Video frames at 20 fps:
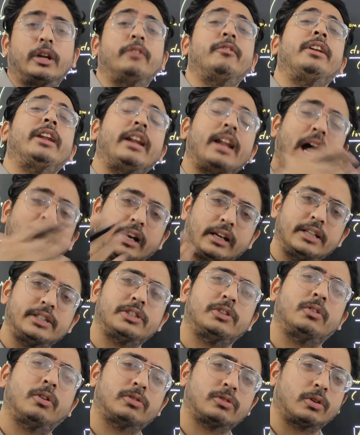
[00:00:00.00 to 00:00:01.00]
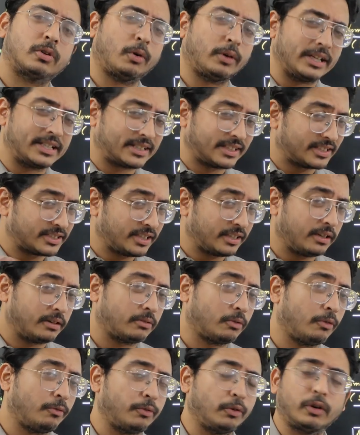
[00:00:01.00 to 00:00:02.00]
Even in RTC also no discussion,
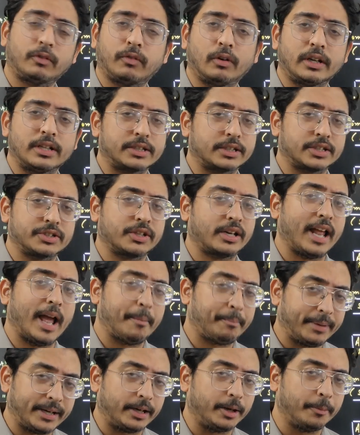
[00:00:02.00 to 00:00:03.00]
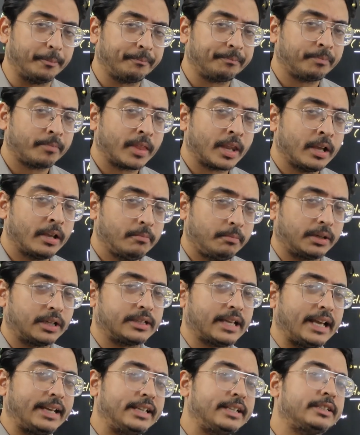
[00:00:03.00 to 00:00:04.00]
no fruitful discussion happened, because
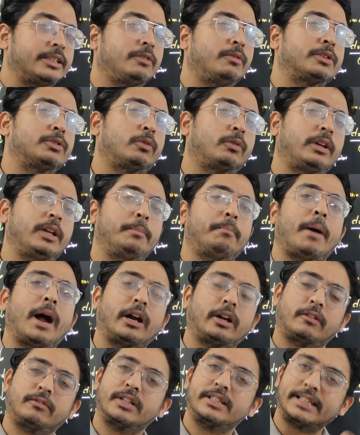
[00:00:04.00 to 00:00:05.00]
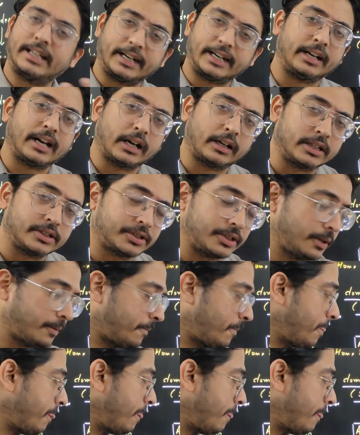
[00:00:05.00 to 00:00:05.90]
INC was only part of the second RTC.